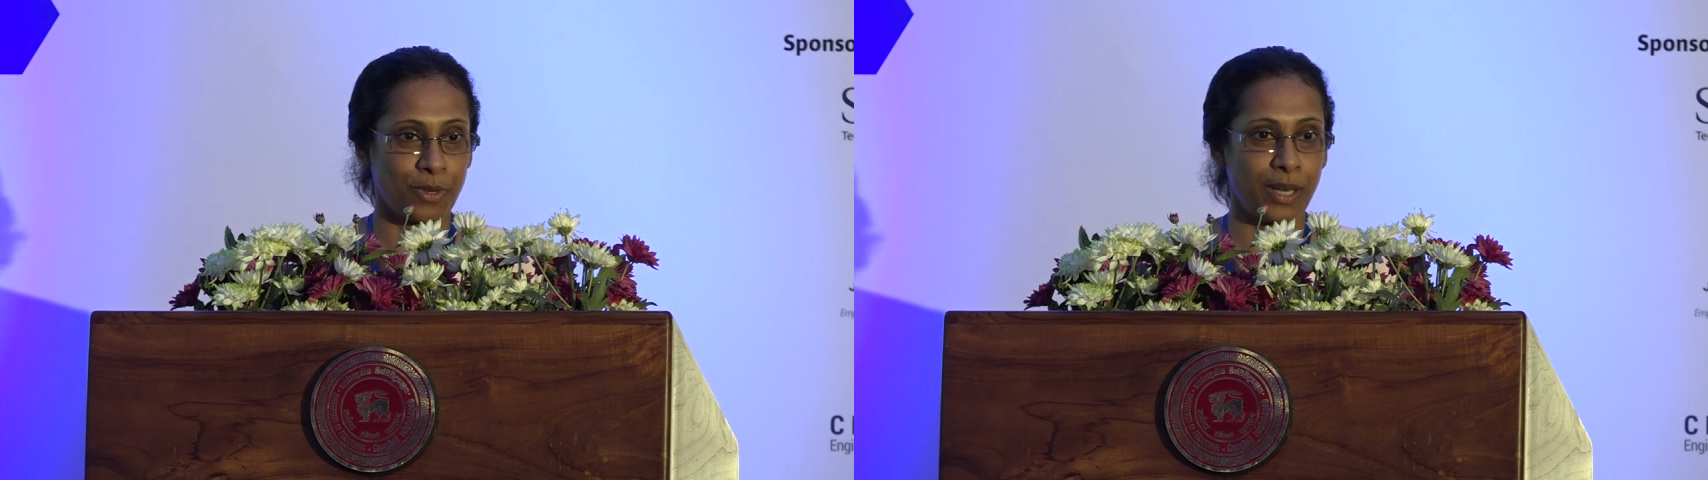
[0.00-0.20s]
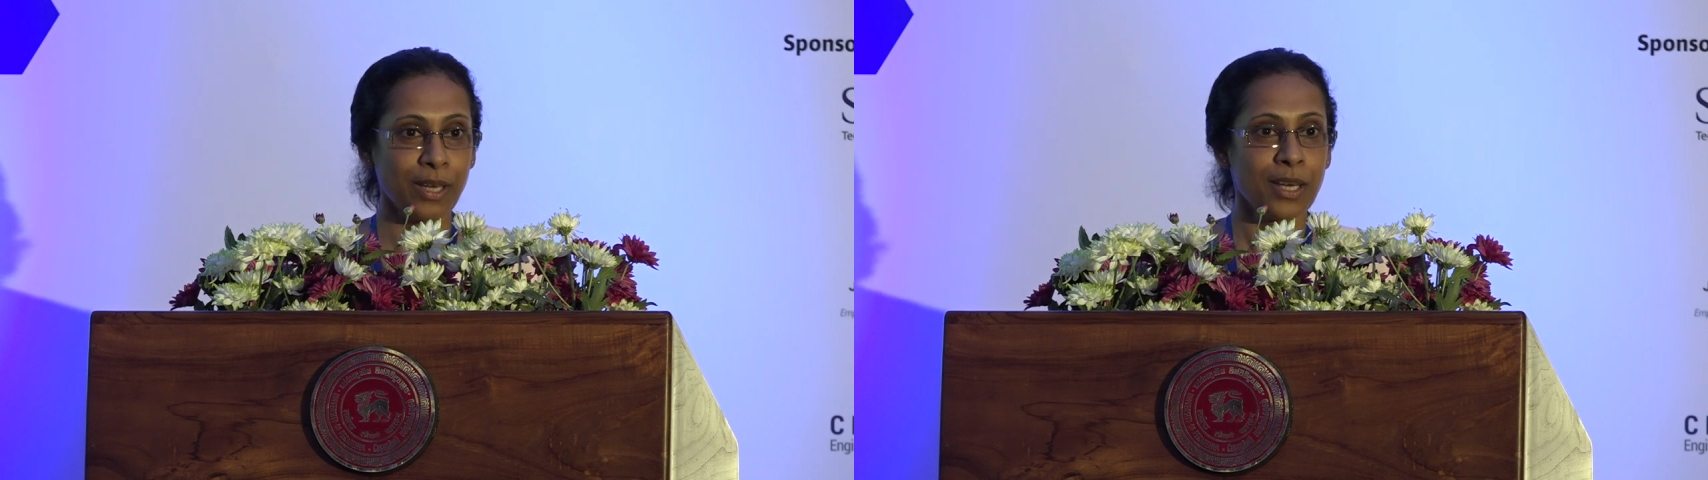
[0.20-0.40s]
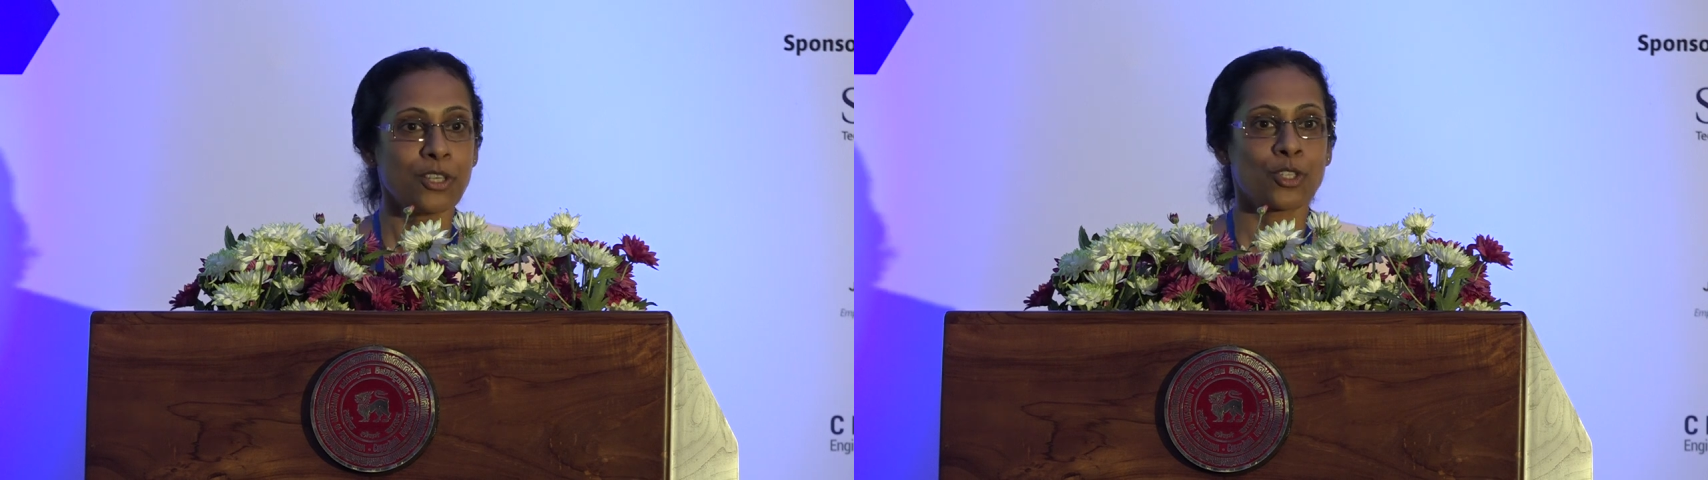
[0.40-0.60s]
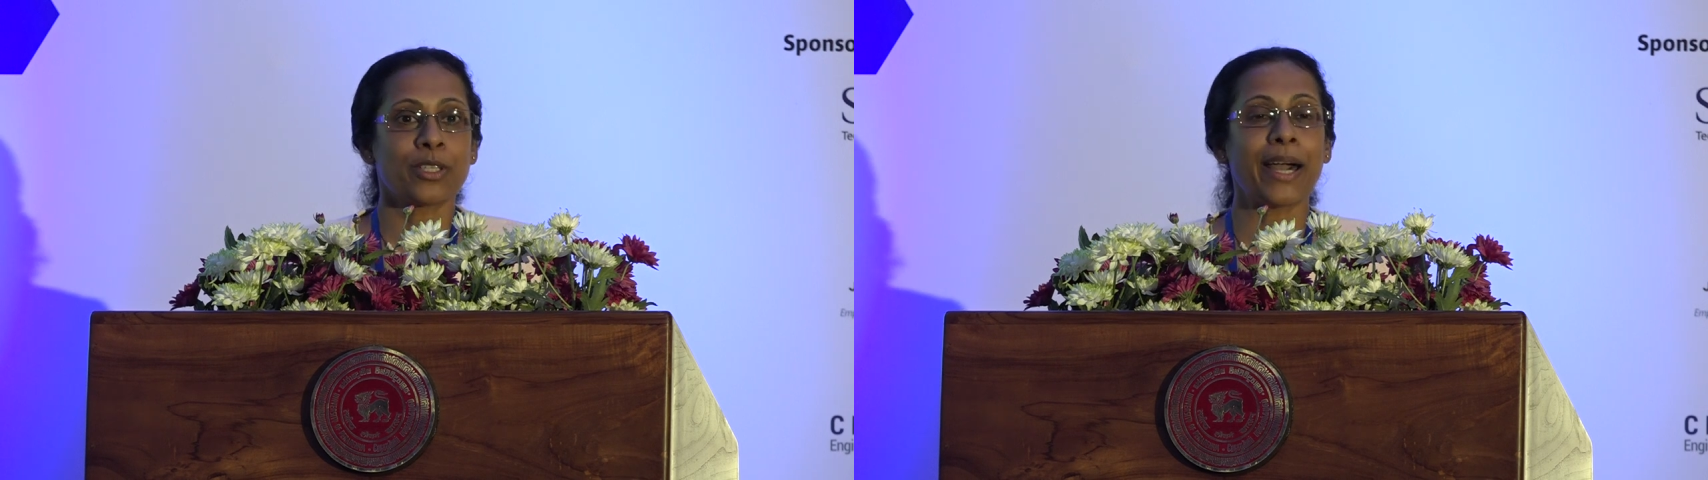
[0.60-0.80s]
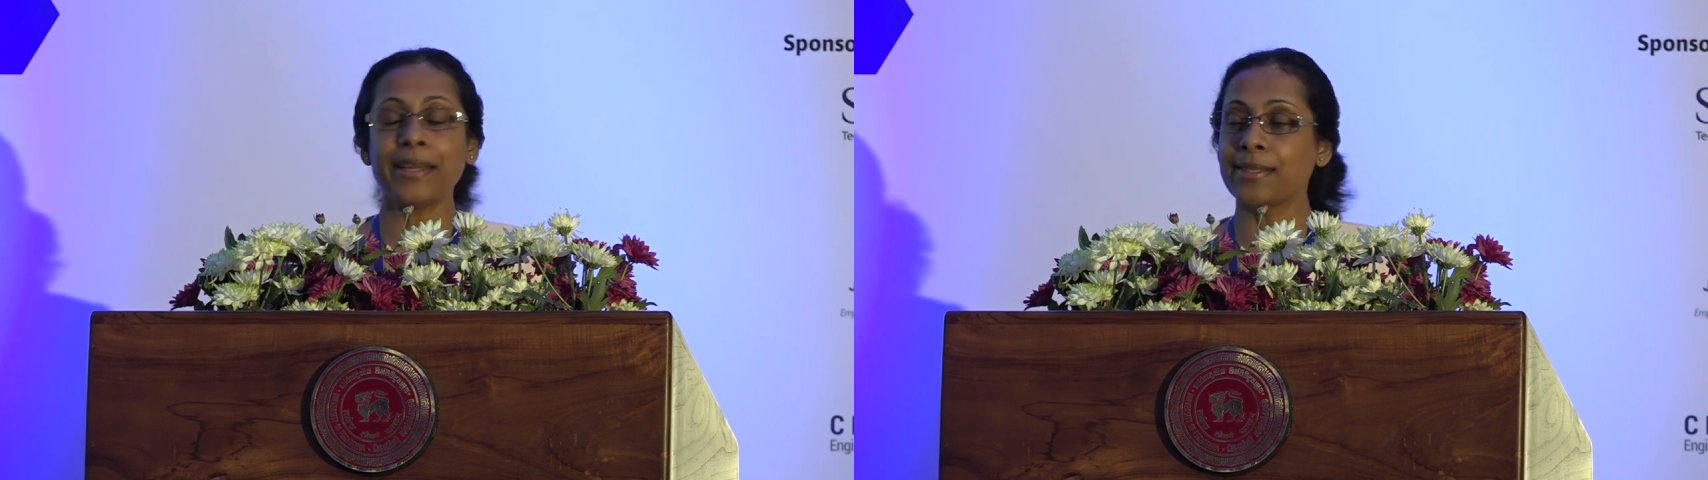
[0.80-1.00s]
Okay? So
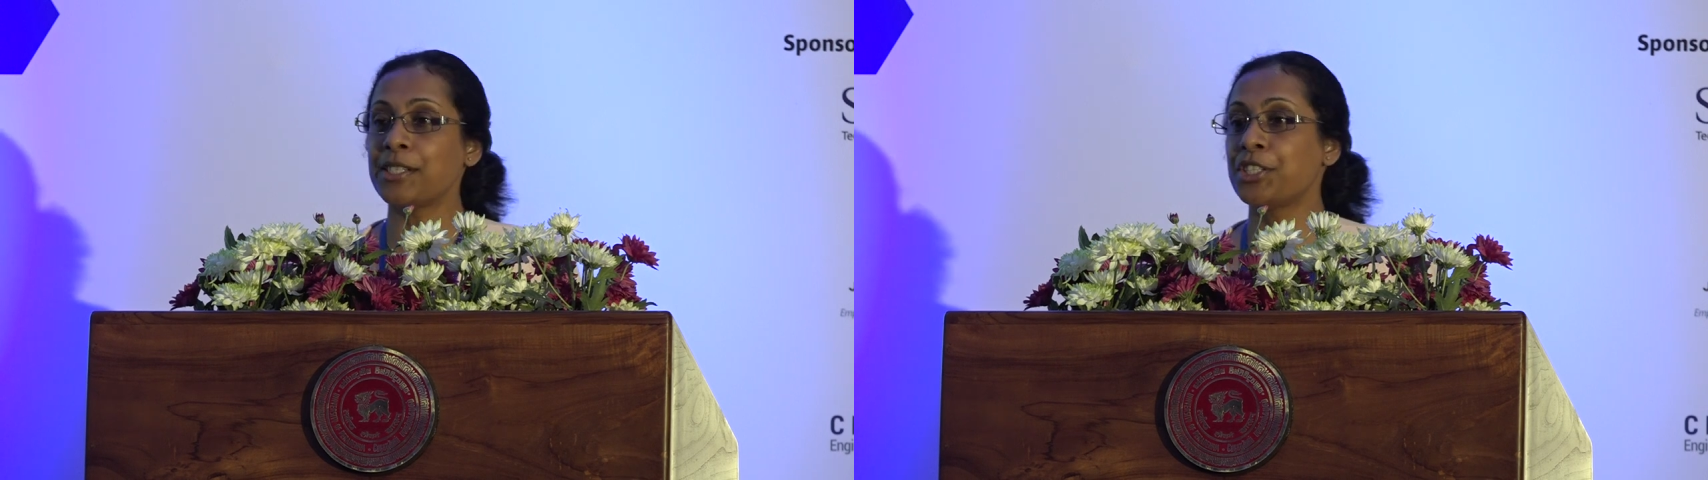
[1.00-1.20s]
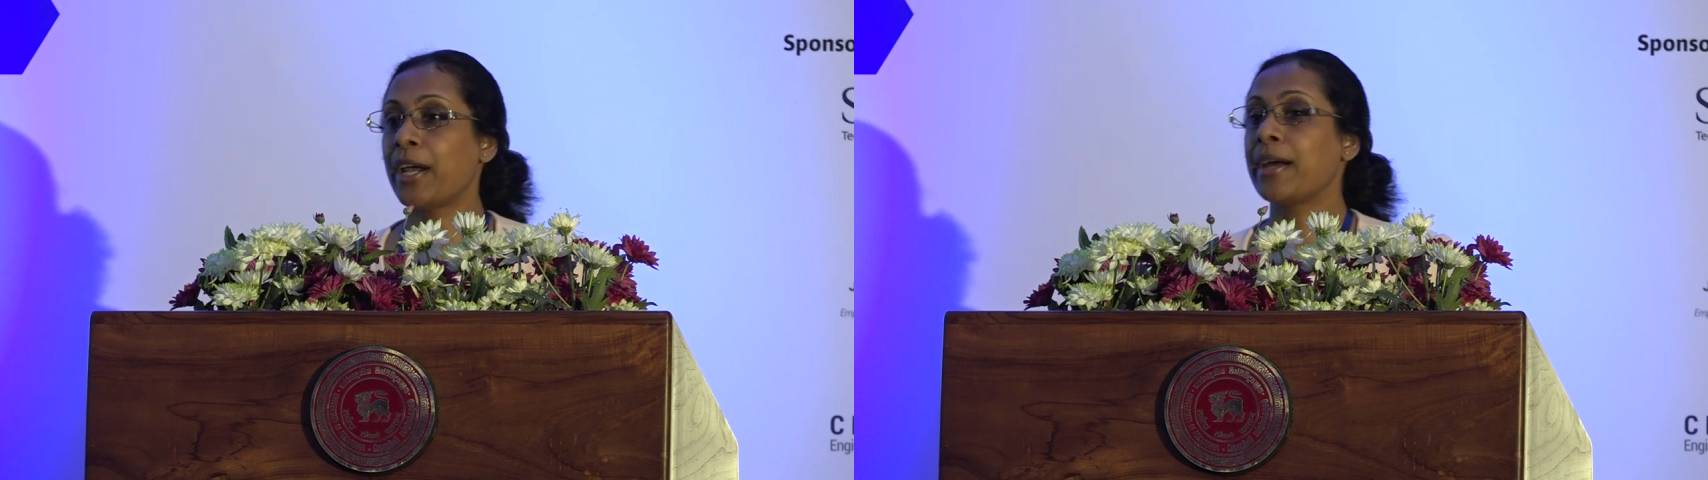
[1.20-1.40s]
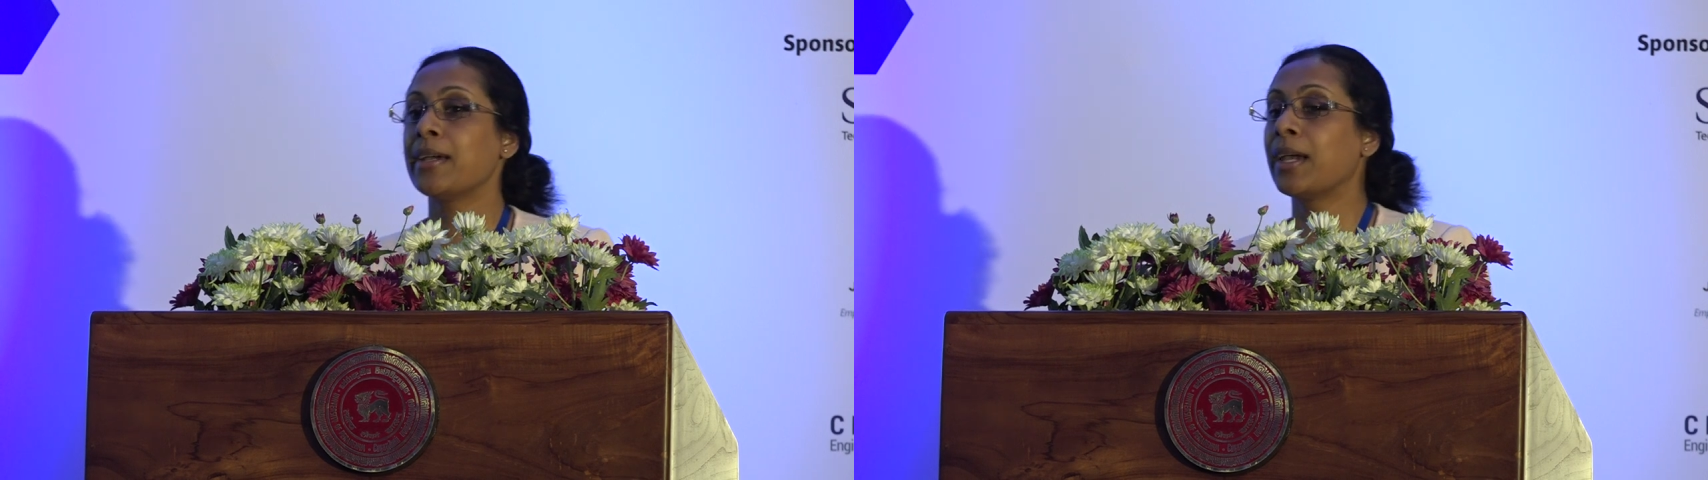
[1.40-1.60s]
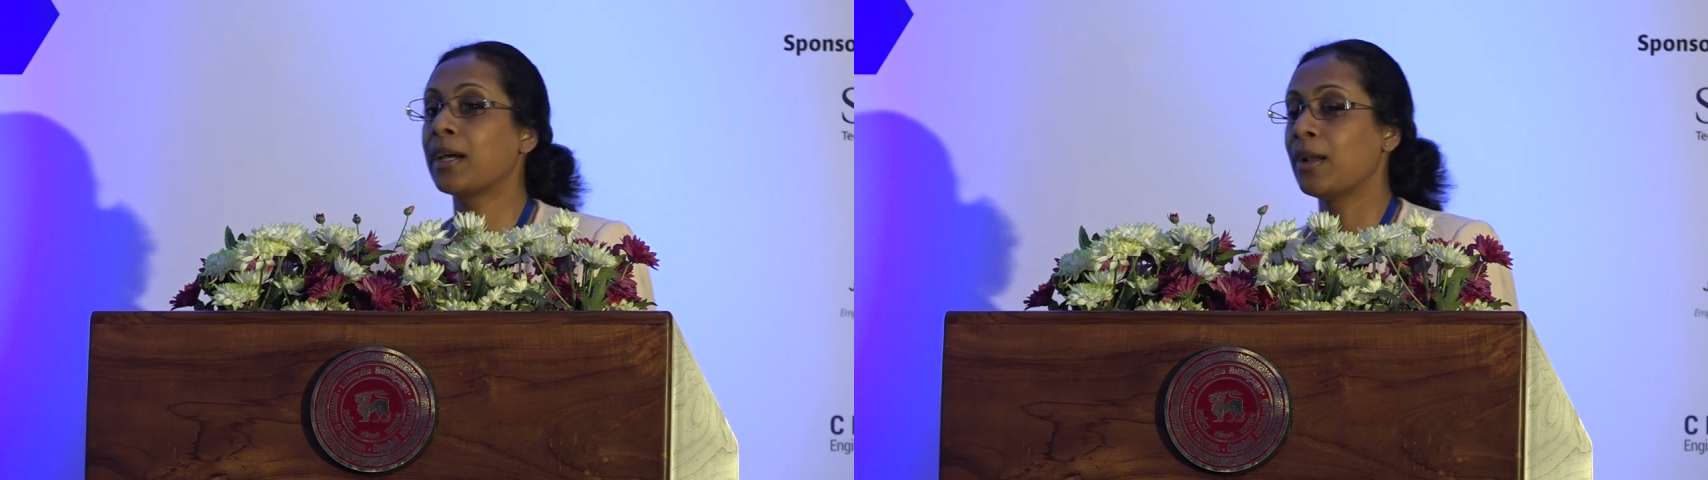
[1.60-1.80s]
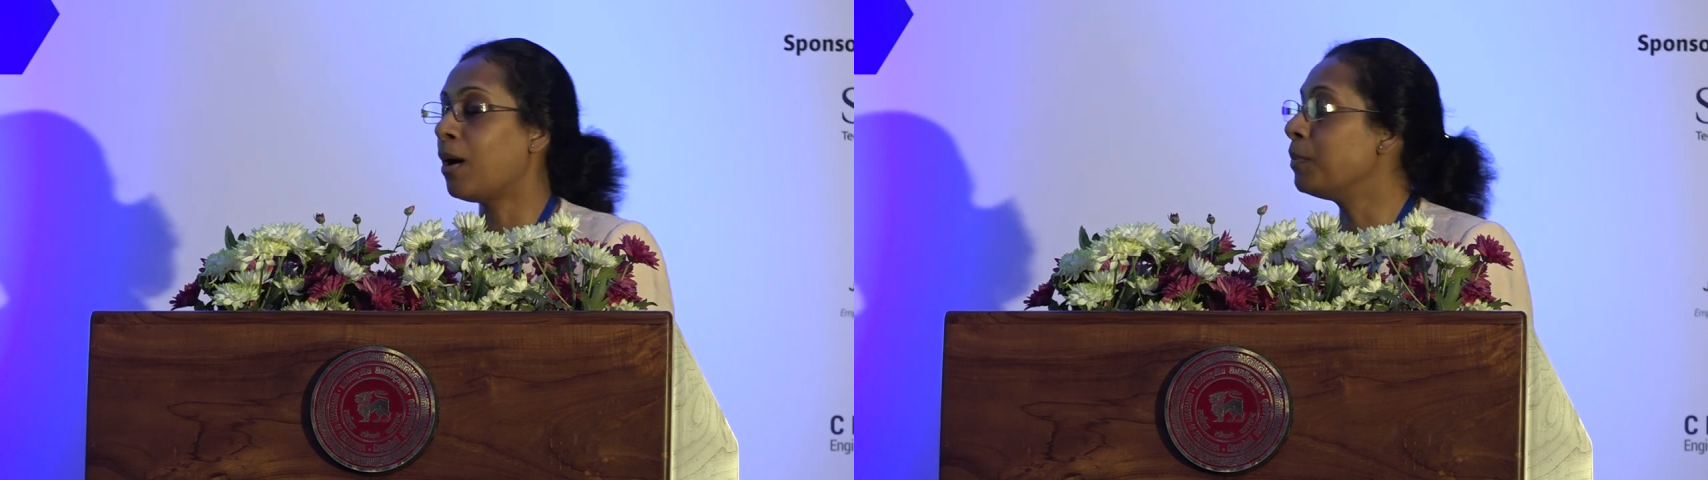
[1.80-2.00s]
that is the sharing
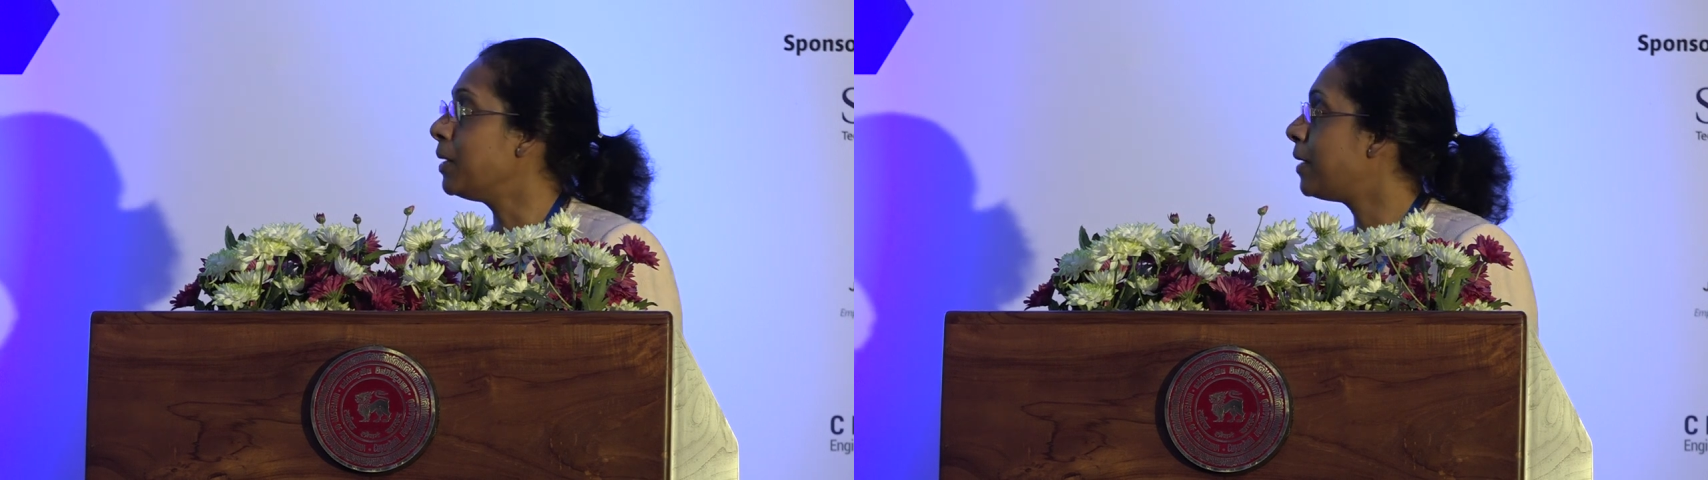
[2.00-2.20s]
economy